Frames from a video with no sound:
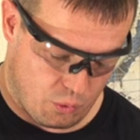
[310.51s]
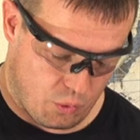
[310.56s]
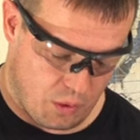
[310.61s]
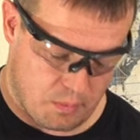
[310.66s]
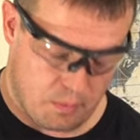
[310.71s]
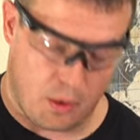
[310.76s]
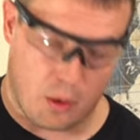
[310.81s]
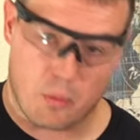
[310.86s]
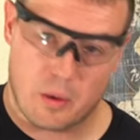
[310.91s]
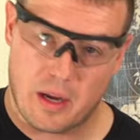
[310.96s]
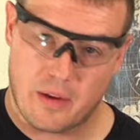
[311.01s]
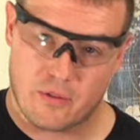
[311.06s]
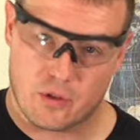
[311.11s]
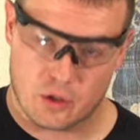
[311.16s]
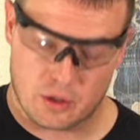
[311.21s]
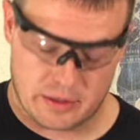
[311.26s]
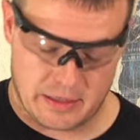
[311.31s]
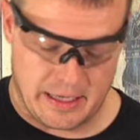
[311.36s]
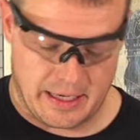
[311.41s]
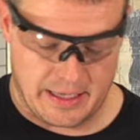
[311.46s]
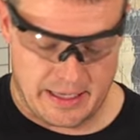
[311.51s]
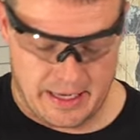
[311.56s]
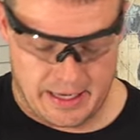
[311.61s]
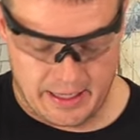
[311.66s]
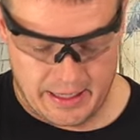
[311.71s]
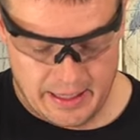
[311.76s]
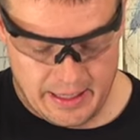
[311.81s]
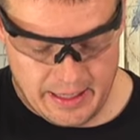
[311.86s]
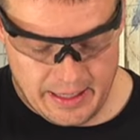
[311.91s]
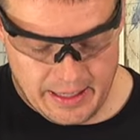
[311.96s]
One part we haven't looked at
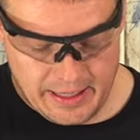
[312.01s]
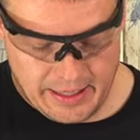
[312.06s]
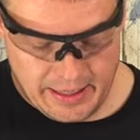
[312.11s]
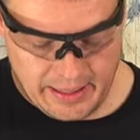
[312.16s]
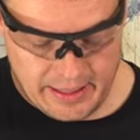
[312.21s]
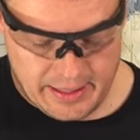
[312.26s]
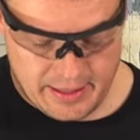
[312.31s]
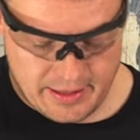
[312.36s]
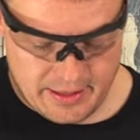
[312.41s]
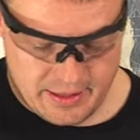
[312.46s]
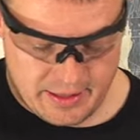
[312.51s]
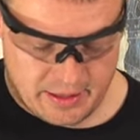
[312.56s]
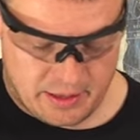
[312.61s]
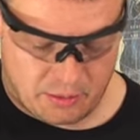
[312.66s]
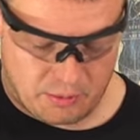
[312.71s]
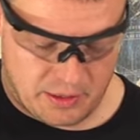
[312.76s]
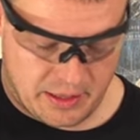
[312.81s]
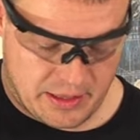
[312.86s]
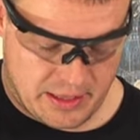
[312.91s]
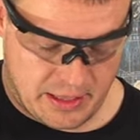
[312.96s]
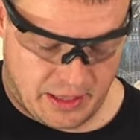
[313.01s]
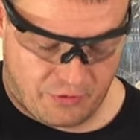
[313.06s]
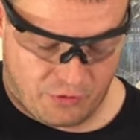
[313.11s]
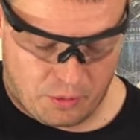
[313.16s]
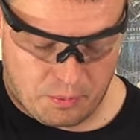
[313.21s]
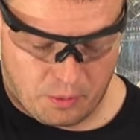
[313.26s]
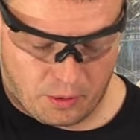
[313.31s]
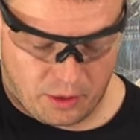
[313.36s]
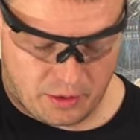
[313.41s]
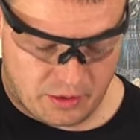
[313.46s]
yet is the receiver
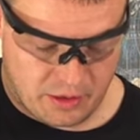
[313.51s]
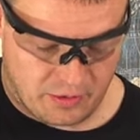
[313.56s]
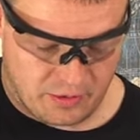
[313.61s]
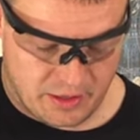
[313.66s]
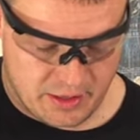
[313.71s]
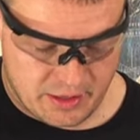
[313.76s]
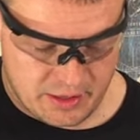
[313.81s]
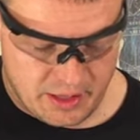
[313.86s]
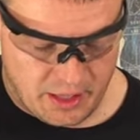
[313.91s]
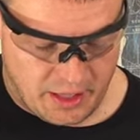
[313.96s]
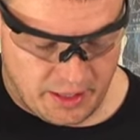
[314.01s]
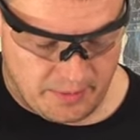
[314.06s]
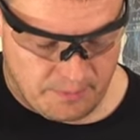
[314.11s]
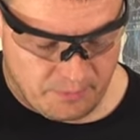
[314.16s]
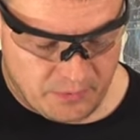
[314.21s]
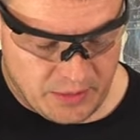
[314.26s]
part to this gun.